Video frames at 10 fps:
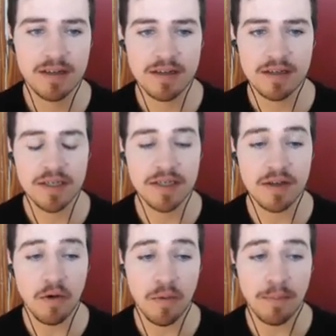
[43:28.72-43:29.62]

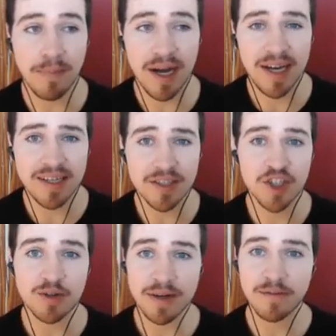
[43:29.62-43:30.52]
So my
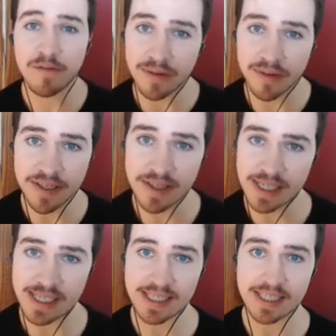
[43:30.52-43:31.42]
trick for this
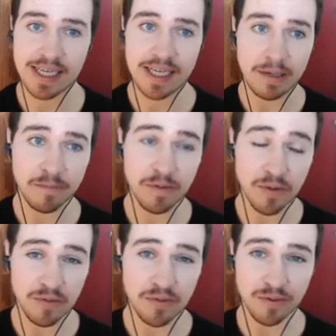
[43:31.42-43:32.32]
is, if
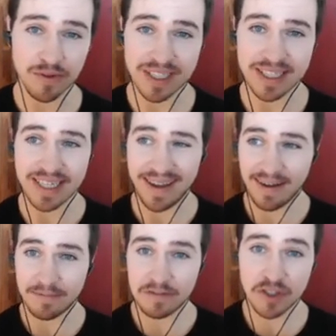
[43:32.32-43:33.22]
you really
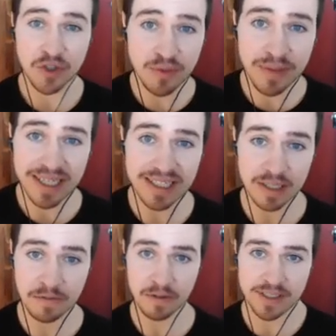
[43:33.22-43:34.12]
have too many
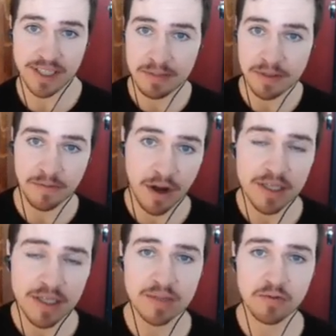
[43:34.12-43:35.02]
different types of
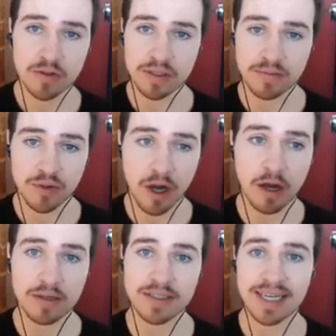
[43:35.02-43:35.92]
customers and
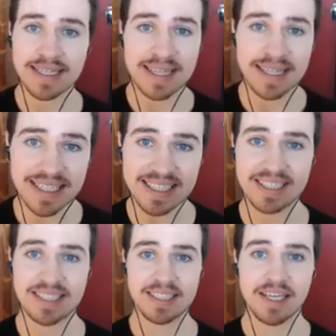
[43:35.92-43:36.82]
products that
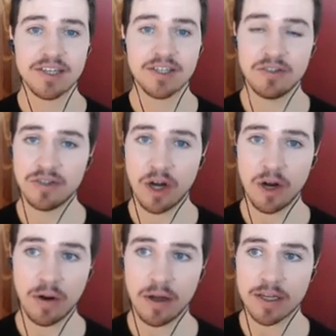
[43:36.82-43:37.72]
needs,
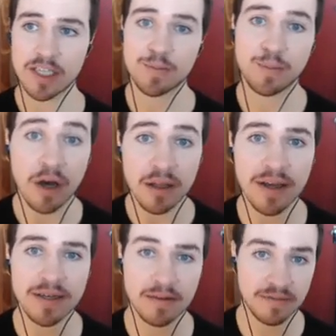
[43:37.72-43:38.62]
a
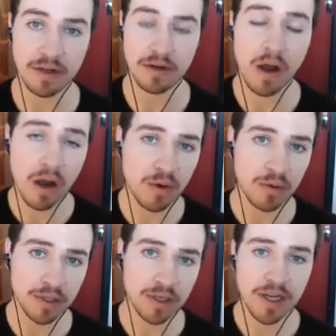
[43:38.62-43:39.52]
spotlight of their
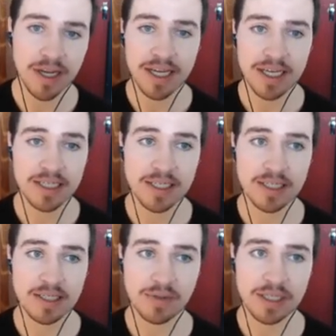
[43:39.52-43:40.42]
own,
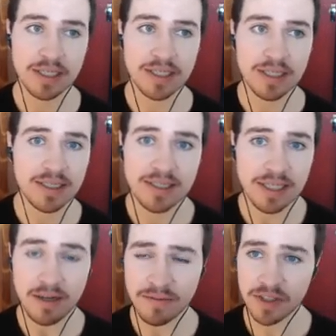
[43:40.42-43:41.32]
is, well,
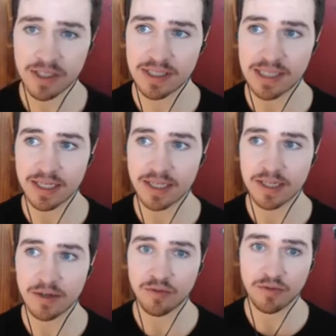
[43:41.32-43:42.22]
instead of just like
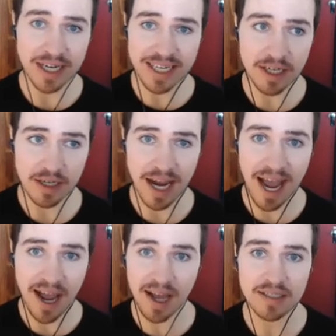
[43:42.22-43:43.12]
running
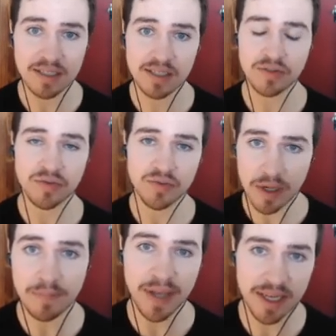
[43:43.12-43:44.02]
ads to
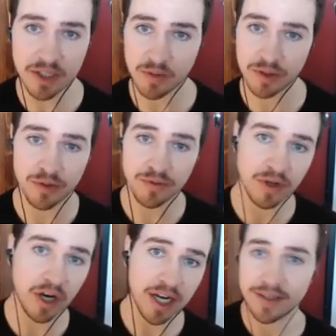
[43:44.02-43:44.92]
one page where you've
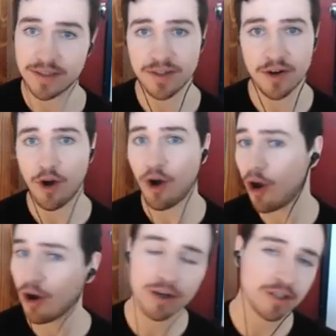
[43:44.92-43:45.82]
got
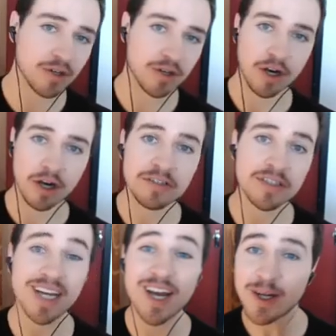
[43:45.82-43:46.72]
all your
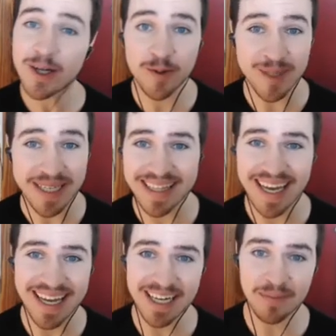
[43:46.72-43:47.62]
content, create
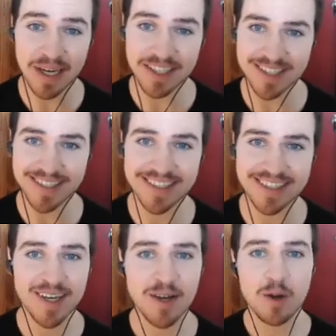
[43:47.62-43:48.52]
landing pages,
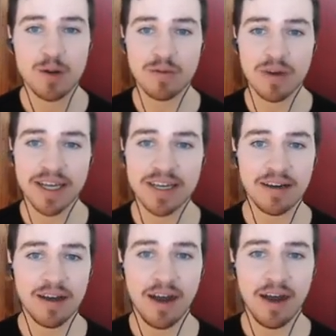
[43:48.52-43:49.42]
right?
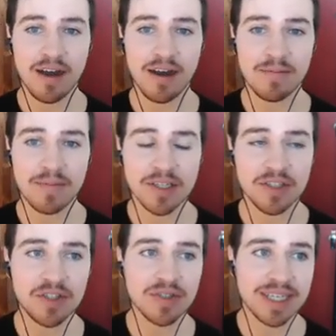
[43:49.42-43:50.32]

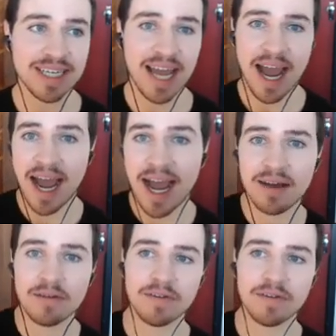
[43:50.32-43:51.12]
You can have,